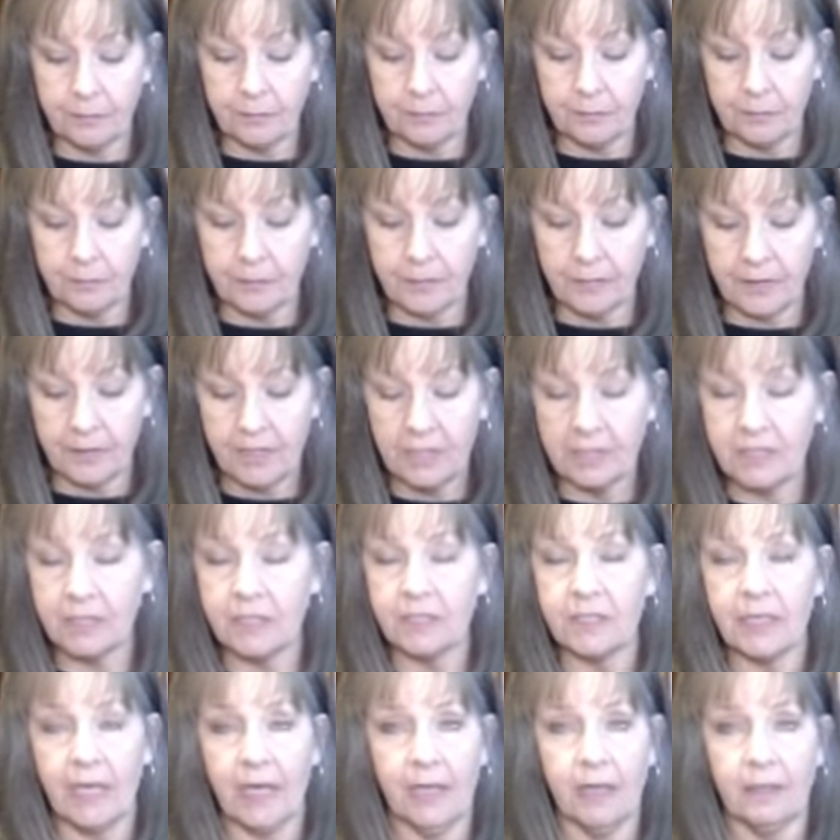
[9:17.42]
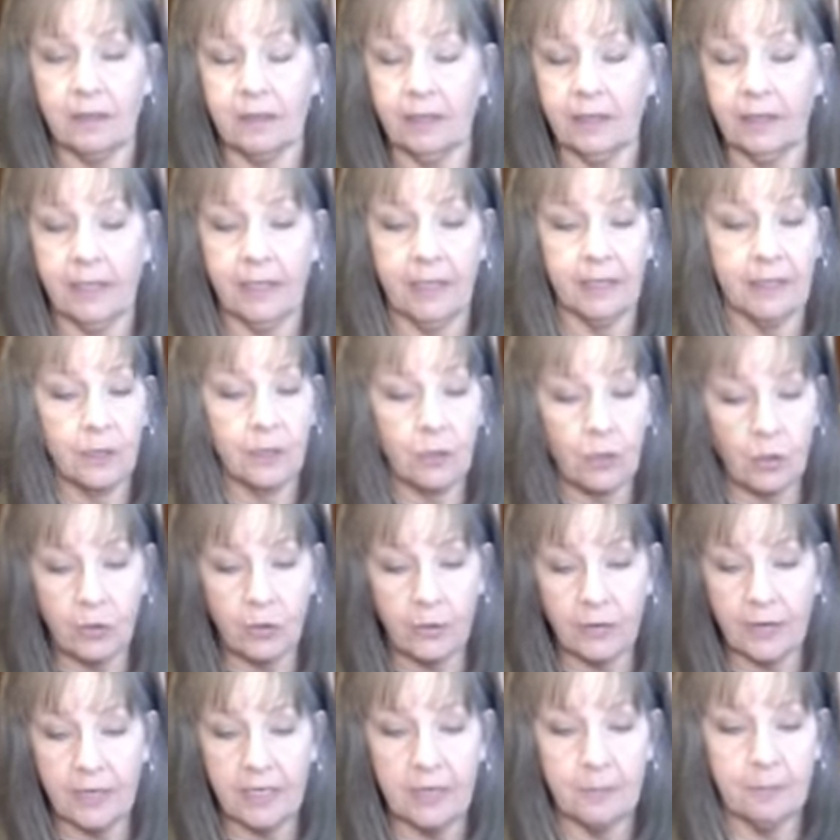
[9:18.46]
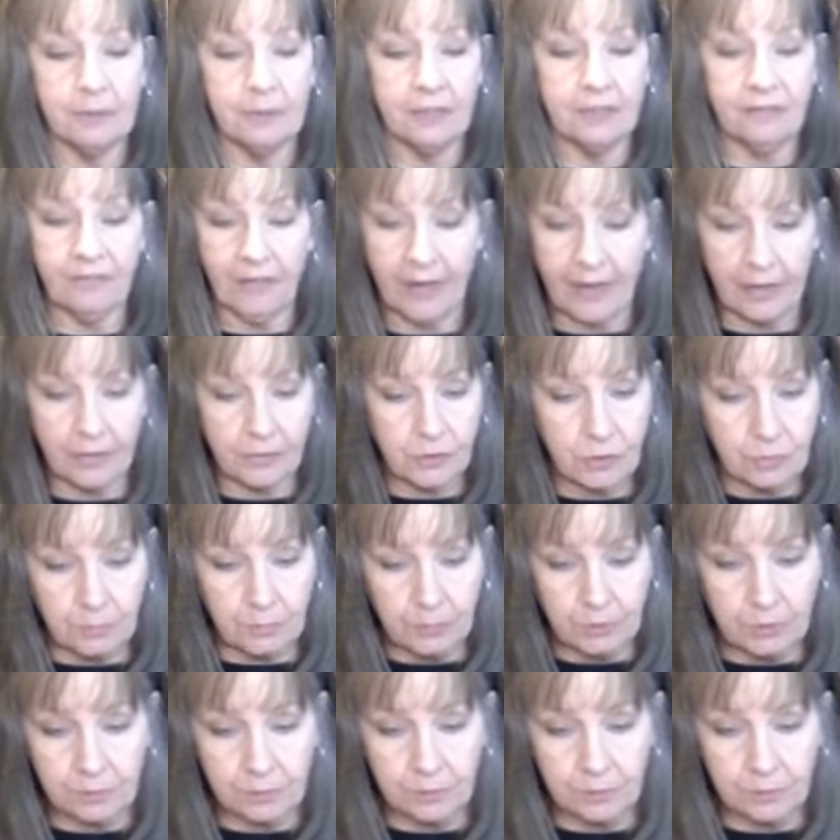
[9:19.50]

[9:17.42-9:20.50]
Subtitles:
this is incredibly valuable